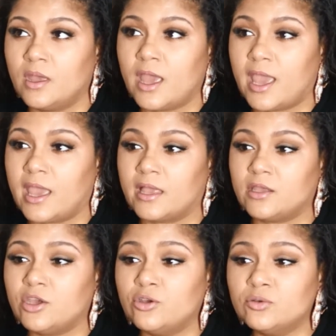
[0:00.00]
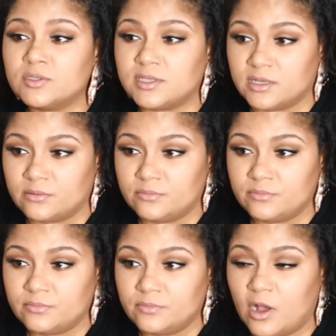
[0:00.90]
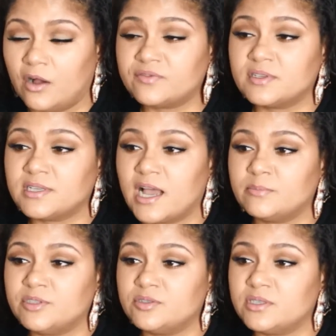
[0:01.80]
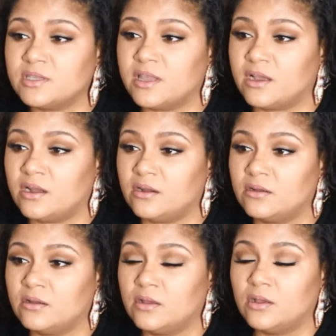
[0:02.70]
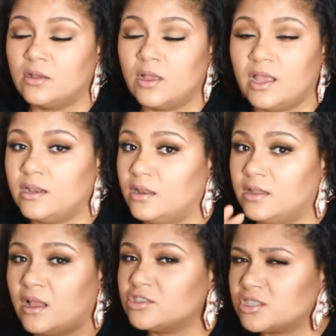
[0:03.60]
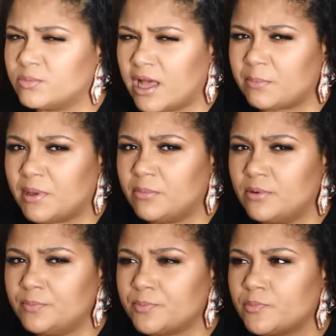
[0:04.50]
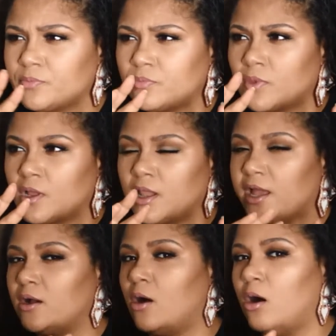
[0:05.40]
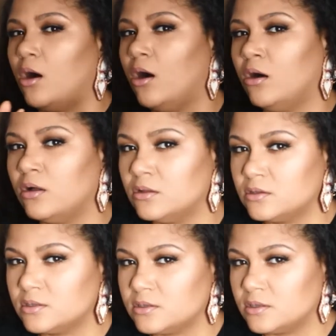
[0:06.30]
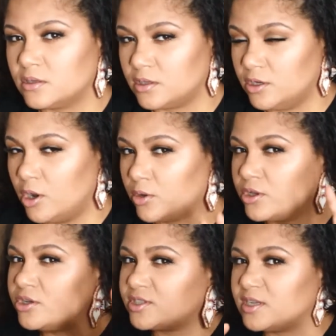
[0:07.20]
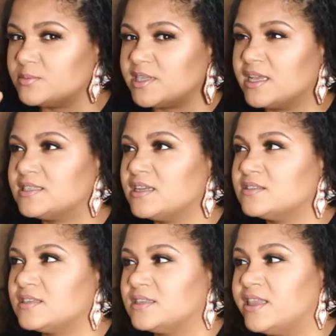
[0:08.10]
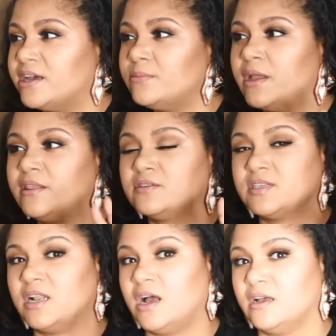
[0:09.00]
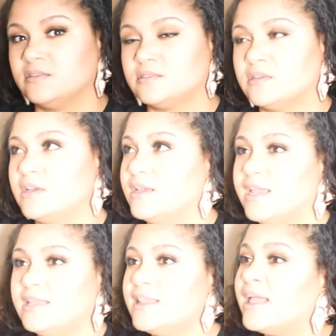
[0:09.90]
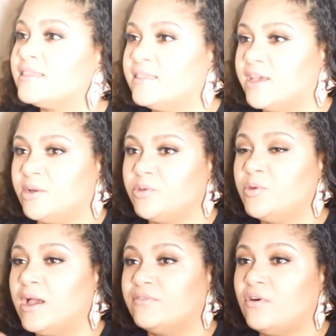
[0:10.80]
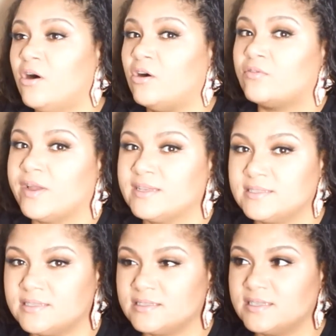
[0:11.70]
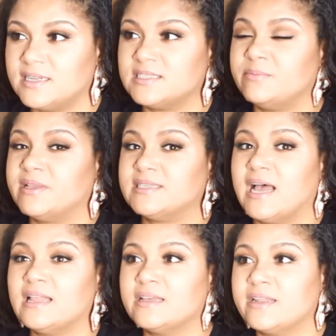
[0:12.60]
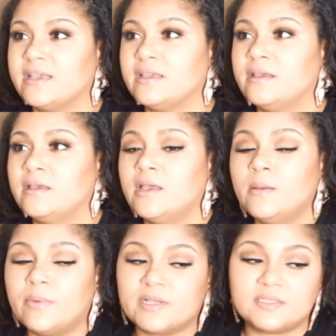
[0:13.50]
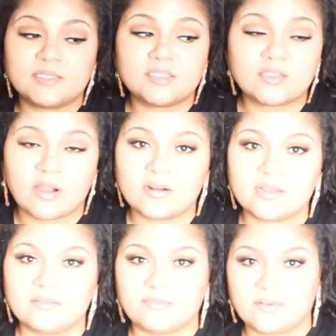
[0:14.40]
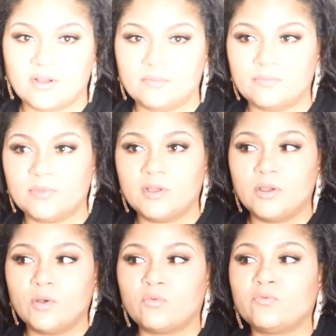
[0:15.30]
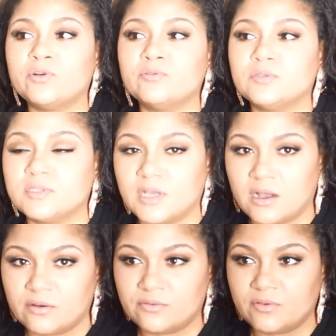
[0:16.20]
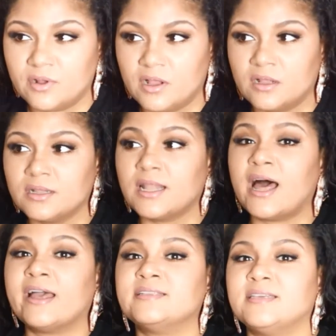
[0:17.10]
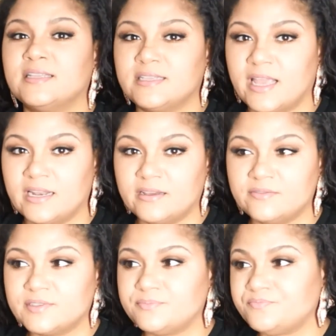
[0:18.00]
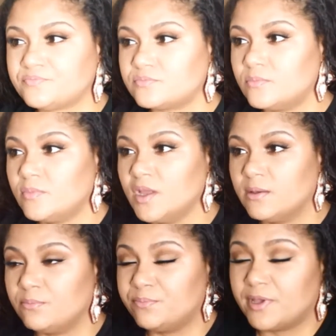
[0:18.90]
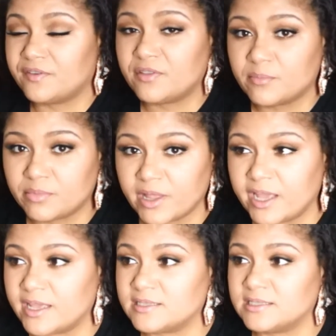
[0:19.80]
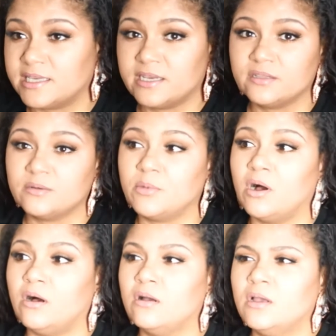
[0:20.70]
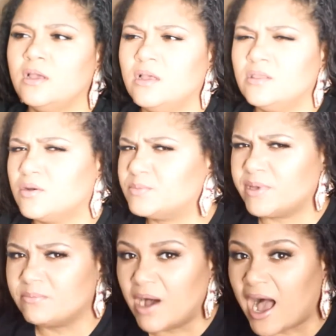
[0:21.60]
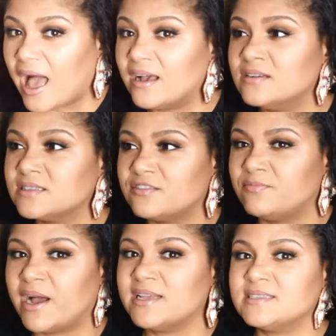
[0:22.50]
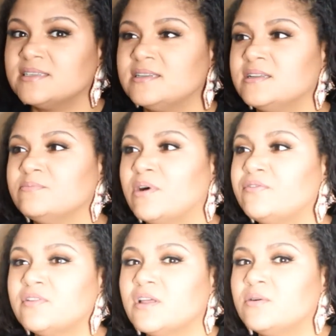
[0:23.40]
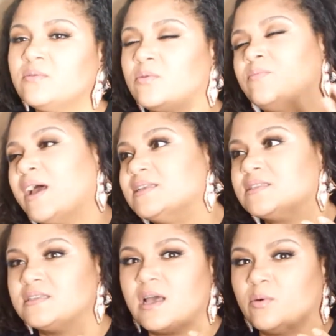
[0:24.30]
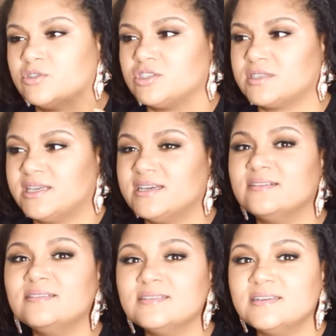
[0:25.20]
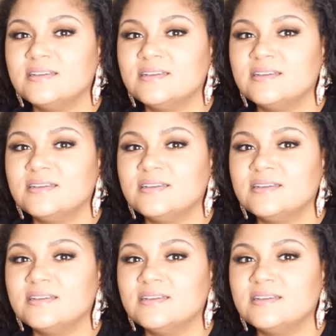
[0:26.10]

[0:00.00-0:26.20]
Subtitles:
and use them, oftentimes using their, and not just black people, like all, you know, you see what I'm saying? There's a them and there's an us. In that them, you have all races, and it's a mentality, but it started from roots of lying to the natives. Give them blankets, kill them all. Those big piles of bison and buffalo or bison that were just killed,